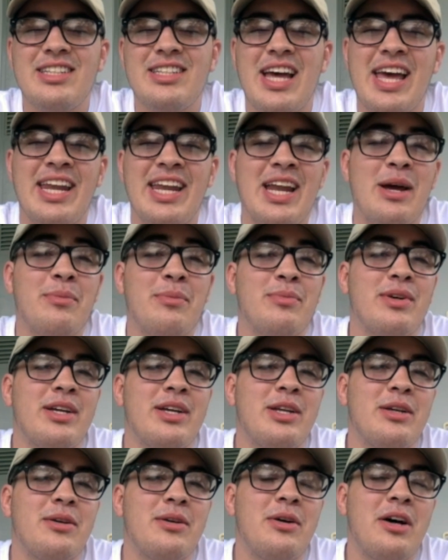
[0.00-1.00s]
and I'm
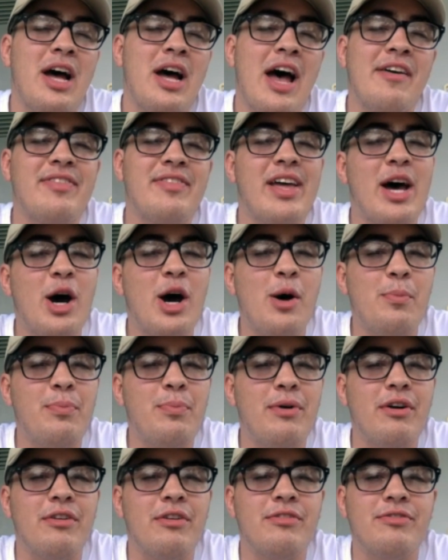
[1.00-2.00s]
gonna have the help
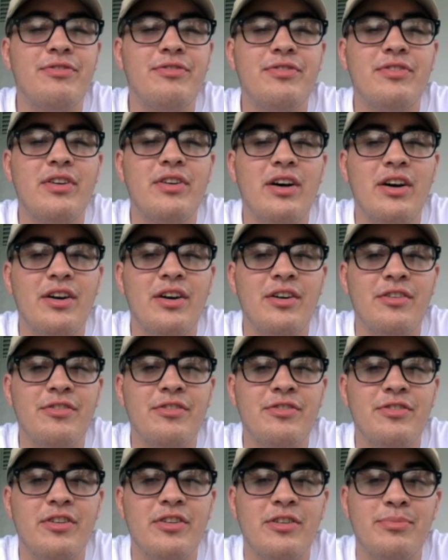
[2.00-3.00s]
of
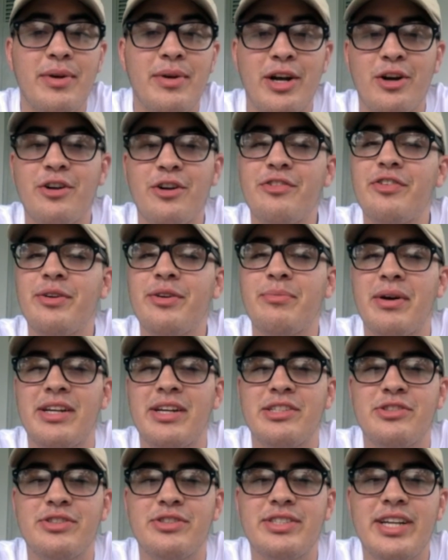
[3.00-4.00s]
my girlfriend
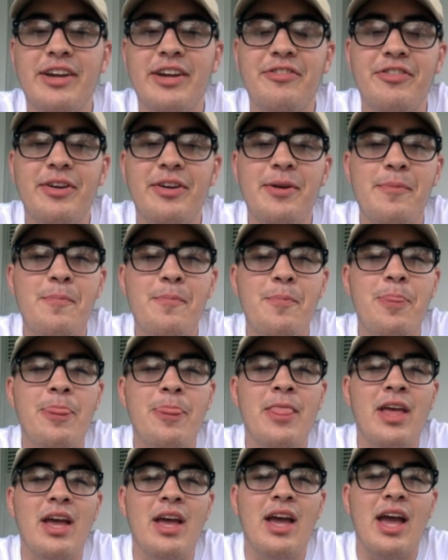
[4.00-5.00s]
Marisol Seife,
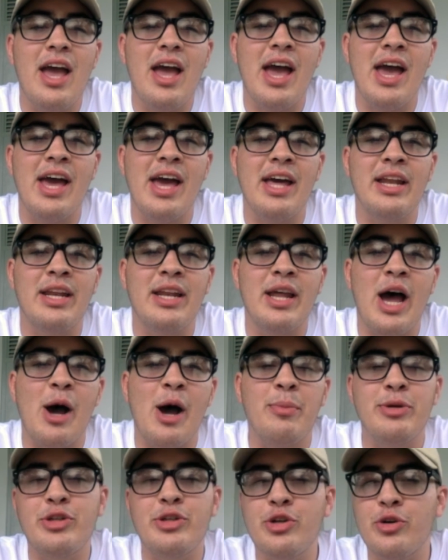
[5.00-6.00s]
and I'll
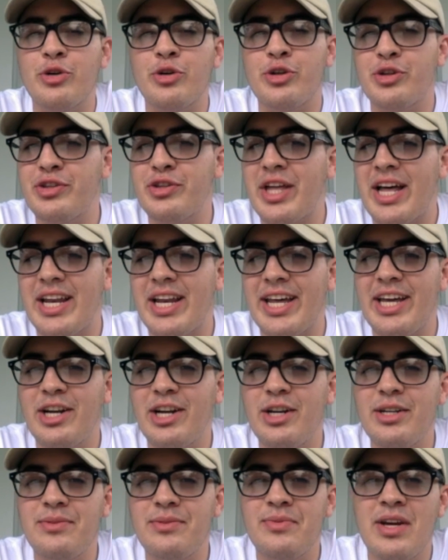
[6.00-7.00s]
be showing you that
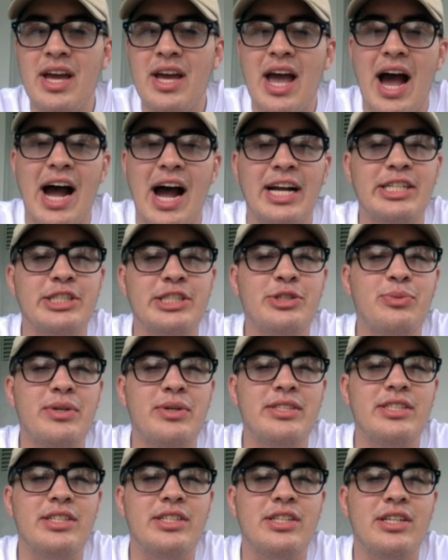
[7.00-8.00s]
later. I just
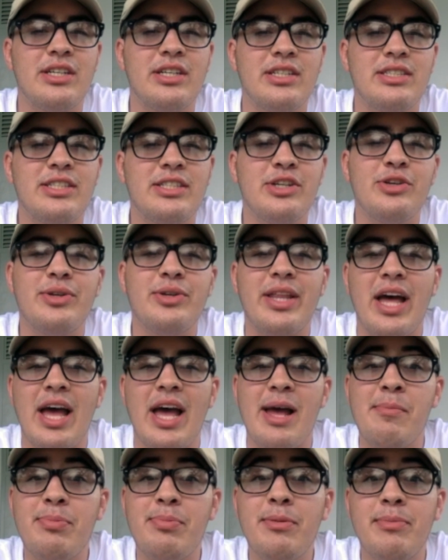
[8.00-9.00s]
want to tell you that
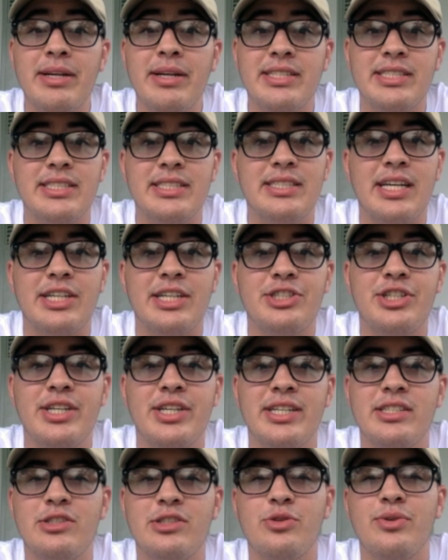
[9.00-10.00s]
implementing Tai Chi
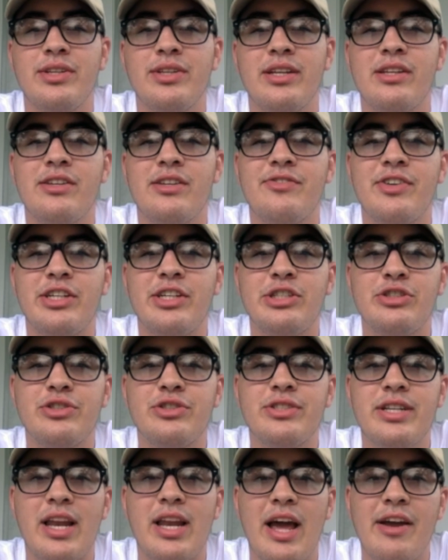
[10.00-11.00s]
into an
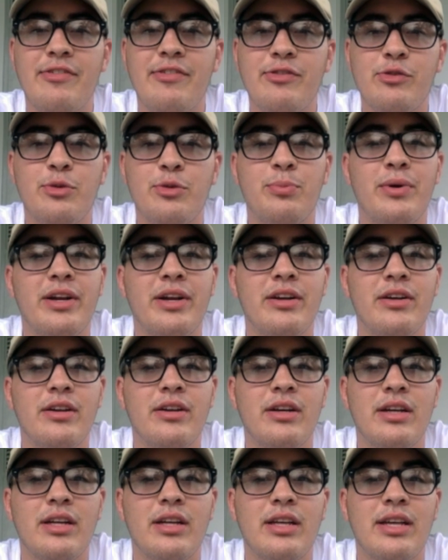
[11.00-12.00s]
individual's life will bring
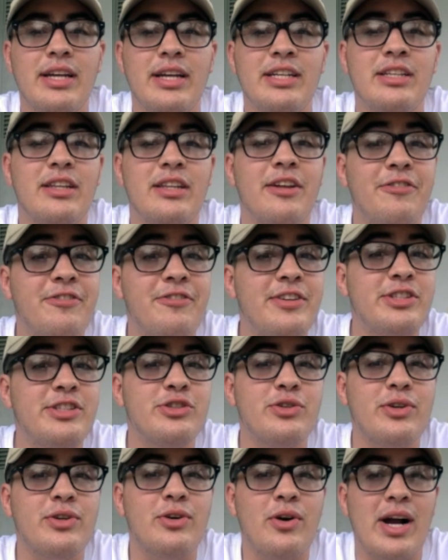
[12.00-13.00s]
the
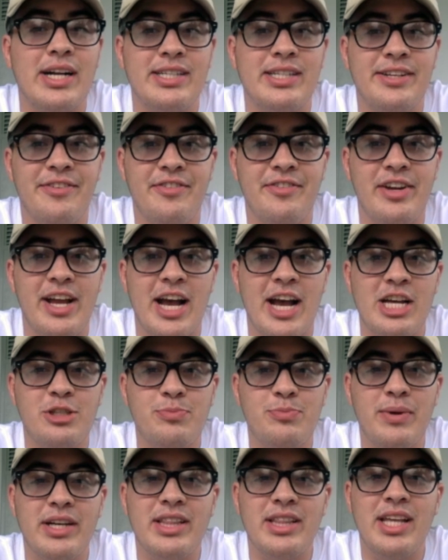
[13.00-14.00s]
physical activity
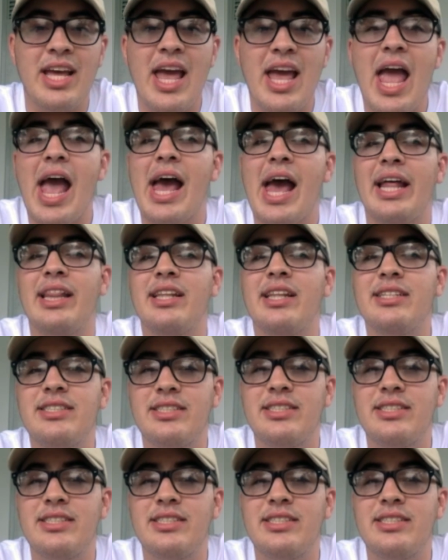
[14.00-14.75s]
aspect and